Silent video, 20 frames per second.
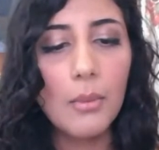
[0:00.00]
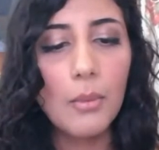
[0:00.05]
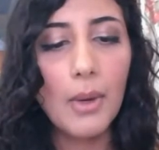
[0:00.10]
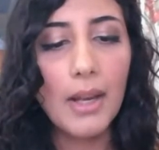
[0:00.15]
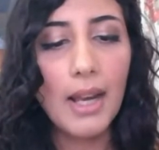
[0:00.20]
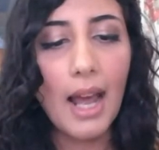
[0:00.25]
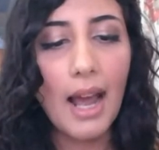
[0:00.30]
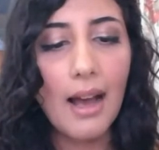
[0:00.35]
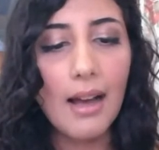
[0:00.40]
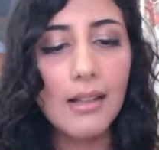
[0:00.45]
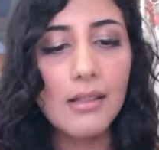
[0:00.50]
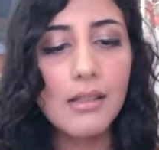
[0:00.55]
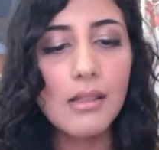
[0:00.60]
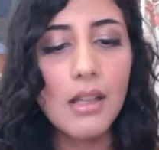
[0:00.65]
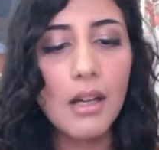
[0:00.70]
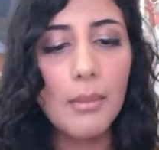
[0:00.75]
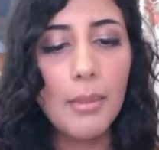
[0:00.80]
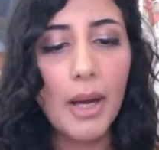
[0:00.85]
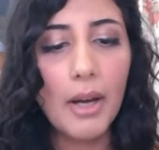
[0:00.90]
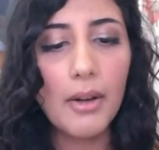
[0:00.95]
When asked
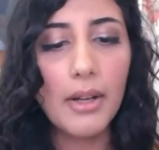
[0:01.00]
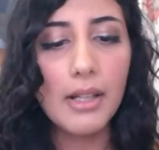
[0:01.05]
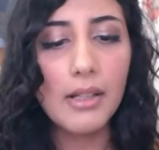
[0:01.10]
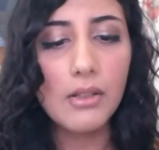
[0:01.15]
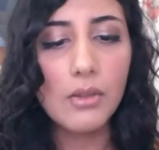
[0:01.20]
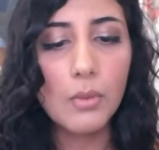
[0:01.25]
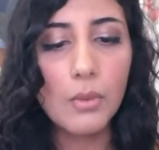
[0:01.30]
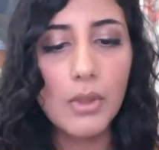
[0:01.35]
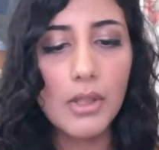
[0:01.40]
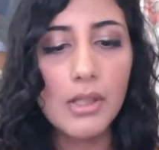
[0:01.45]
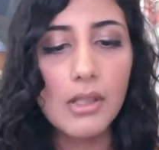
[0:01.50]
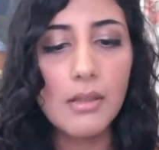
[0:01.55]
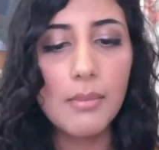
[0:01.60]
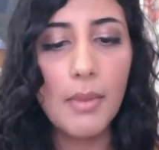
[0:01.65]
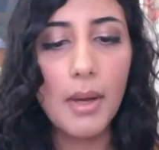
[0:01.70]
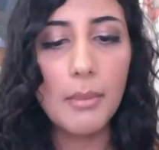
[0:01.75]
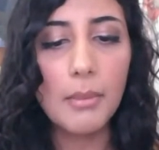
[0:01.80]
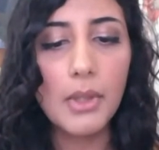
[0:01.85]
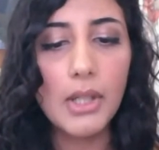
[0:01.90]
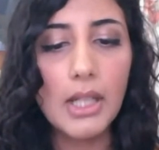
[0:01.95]
about his worst
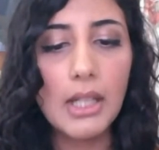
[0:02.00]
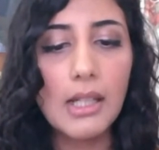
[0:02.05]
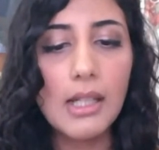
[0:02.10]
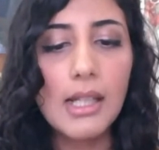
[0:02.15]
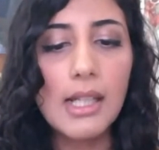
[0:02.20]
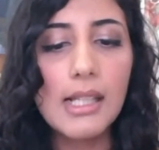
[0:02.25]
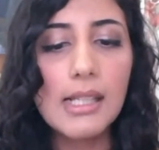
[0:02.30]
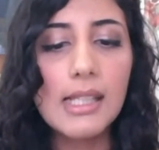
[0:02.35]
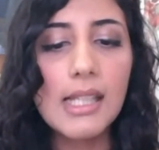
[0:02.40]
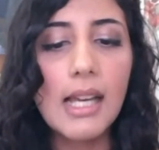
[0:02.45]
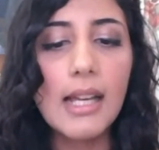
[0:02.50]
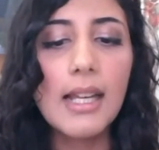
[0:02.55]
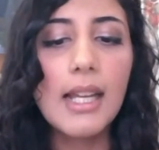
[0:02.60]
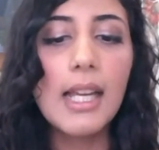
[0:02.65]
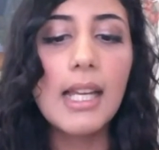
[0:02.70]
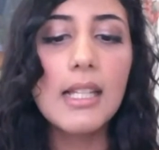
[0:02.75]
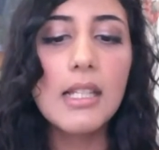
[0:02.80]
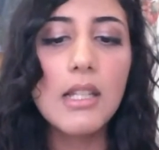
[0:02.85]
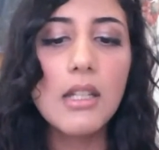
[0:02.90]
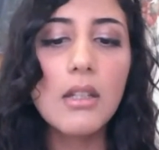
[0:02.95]
memory, he said
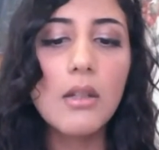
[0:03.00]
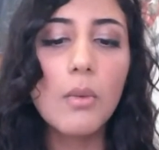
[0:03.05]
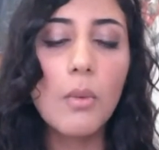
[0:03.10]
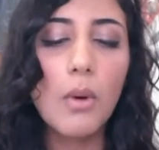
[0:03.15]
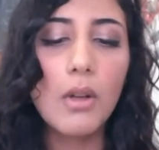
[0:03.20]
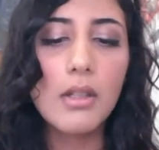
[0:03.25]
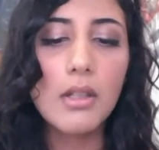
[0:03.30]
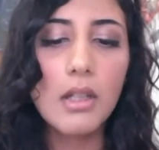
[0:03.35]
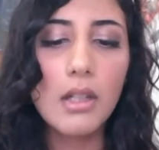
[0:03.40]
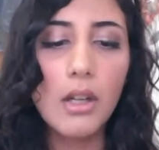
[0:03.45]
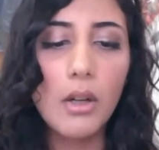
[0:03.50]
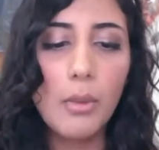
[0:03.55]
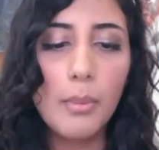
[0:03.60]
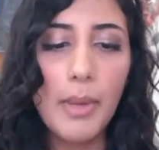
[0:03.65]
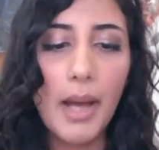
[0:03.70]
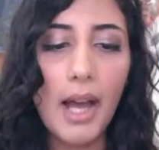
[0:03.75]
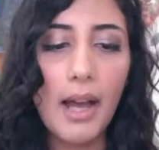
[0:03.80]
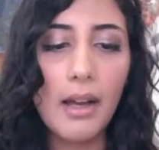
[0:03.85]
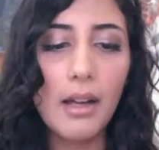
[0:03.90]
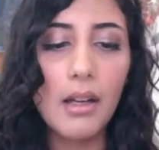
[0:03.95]
he didn't want to go
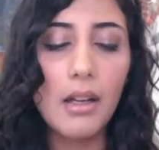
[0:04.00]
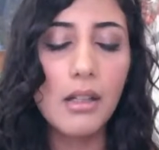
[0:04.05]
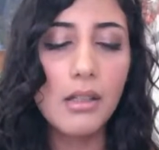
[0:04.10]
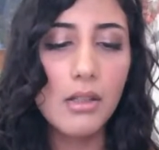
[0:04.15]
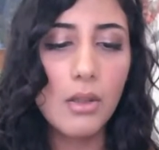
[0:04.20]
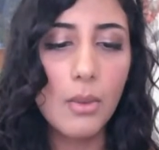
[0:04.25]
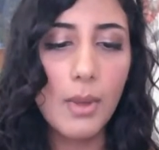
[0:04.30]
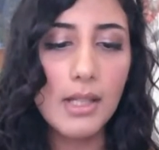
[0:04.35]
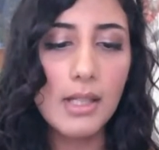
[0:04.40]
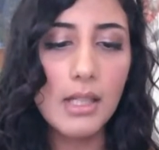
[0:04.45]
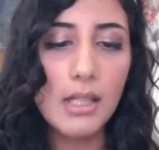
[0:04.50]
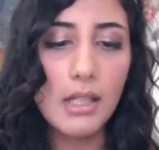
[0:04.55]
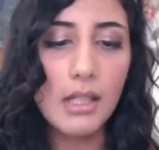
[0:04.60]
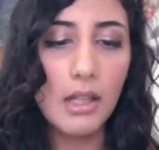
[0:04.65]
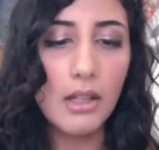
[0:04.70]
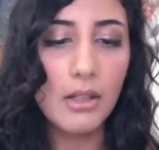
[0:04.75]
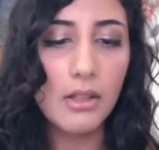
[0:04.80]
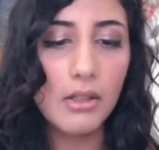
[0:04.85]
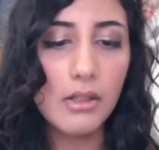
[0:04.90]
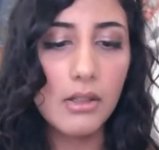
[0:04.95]
back 20
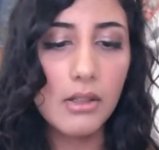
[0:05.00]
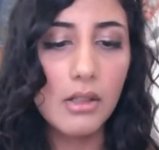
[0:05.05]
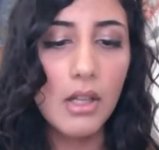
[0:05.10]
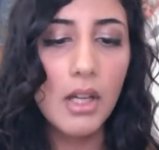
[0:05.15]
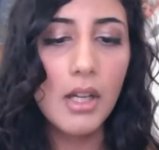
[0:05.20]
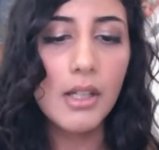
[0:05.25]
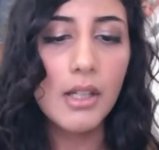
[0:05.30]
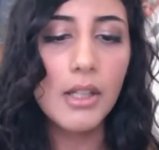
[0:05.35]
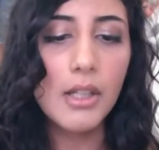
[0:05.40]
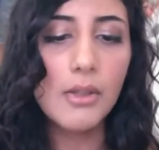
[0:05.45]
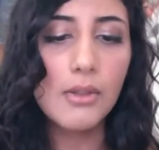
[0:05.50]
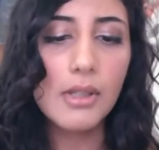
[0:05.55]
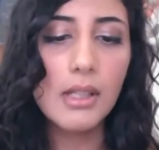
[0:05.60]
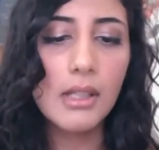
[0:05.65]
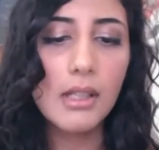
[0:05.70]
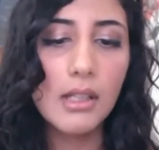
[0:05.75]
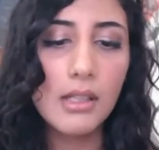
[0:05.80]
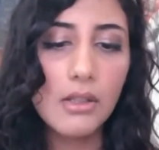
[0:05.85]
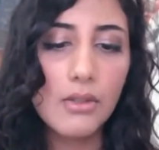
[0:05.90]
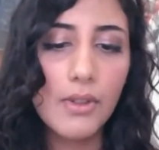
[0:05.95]
years,
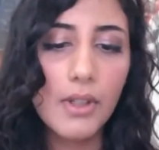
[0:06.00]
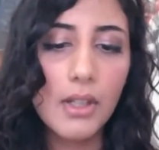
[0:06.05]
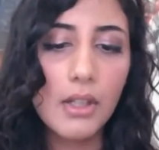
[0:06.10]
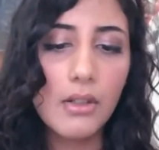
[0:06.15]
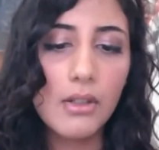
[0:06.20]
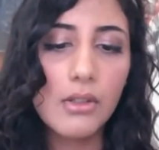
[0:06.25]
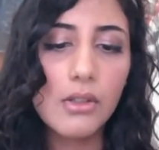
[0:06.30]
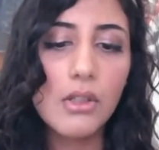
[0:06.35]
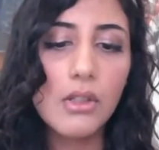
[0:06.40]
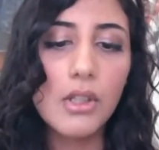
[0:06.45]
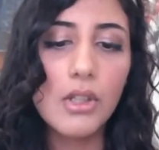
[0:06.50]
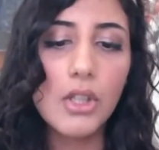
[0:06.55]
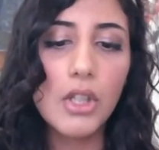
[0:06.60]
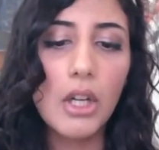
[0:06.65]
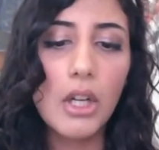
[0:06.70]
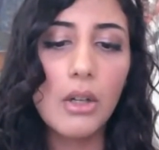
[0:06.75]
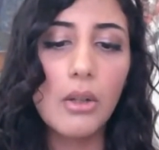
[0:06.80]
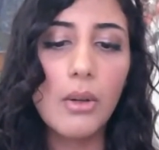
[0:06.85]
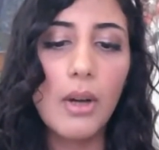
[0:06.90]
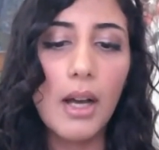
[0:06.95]
using his fingers to
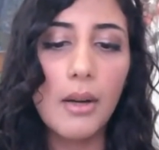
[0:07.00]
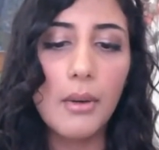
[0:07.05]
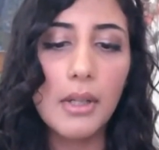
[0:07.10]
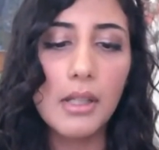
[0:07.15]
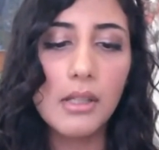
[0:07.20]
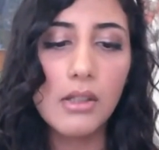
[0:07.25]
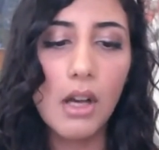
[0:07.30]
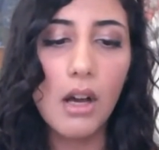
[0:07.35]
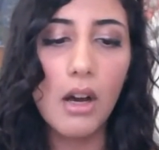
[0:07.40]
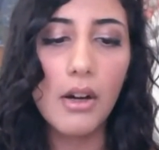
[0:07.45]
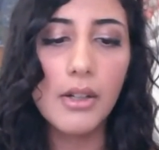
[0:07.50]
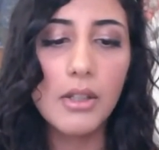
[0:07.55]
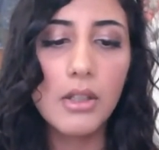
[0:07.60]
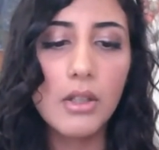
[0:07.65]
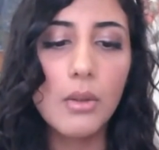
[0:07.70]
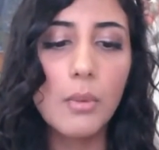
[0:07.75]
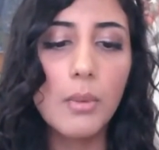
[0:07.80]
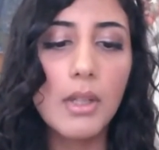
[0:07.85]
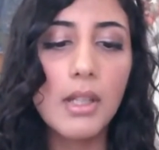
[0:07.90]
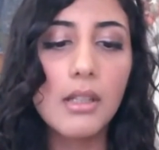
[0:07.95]
show how his heart
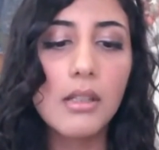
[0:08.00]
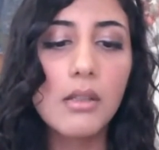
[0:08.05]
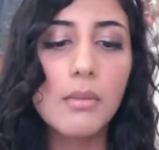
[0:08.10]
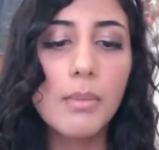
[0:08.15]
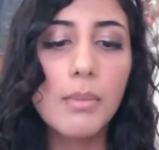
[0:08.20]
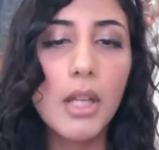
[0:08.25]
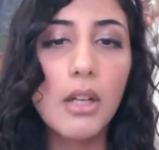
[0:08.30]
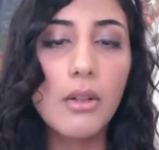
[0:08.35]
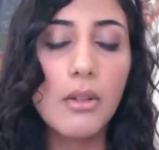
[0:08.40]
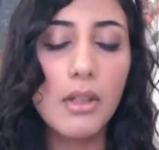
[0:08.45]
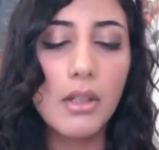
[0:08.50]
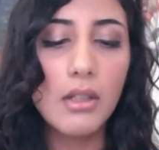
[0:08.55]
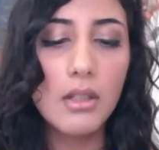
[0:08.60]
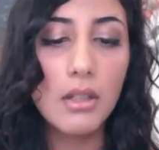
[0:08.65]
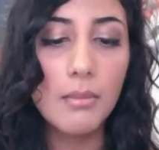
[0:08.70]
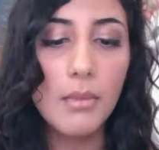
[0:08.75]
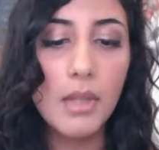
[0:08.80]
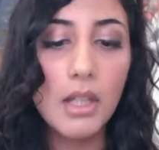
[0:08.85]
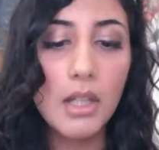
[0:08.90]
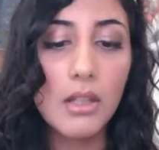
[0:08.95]
would explode
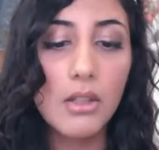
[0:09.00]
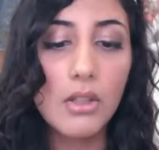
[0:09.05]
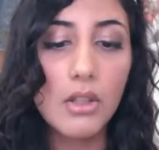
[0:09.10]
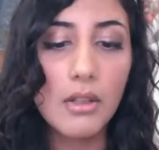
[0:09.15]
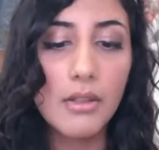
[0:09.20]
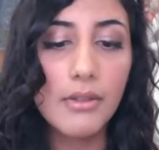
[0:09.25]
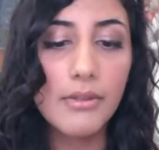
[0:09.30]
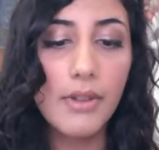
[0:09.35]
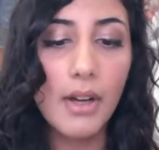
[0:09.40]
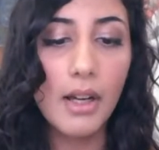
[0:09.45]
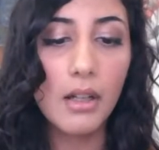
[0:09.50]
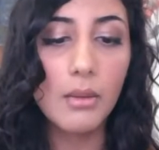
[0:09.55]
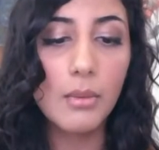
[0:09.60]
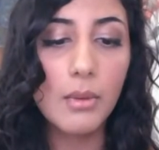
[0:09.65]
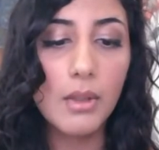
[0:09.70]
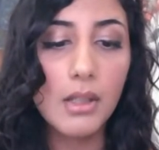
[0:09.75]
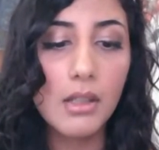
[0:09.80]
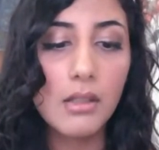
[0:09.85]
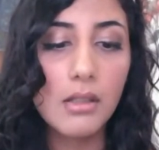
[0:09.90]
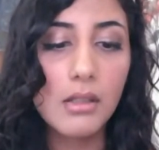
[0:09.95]
into miniature
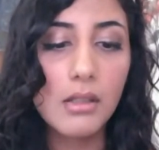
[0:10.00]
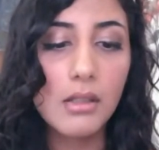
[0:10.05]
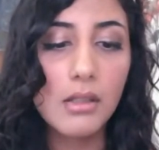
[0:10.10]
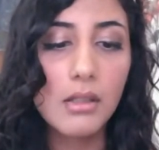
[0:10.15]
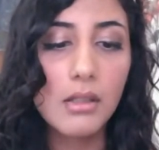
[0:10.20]
fireworks.